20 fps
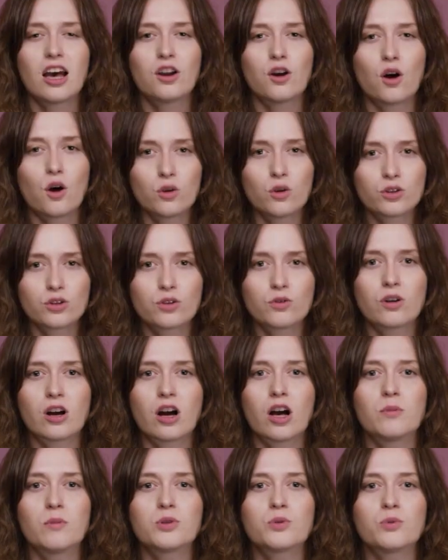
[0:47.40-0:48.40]
It also
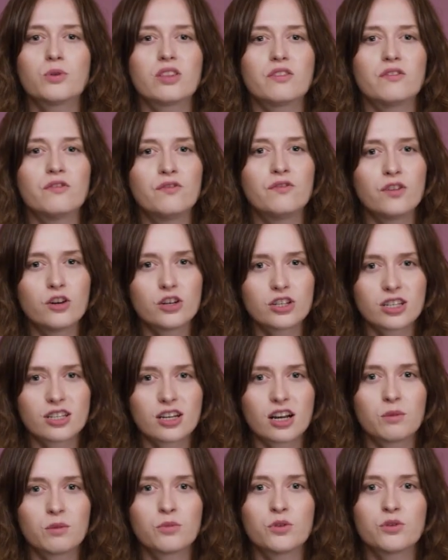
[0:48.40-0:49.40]
comes with a
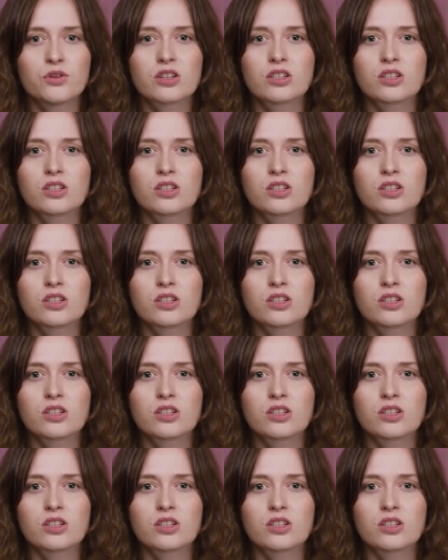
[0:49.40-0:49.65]
versatile music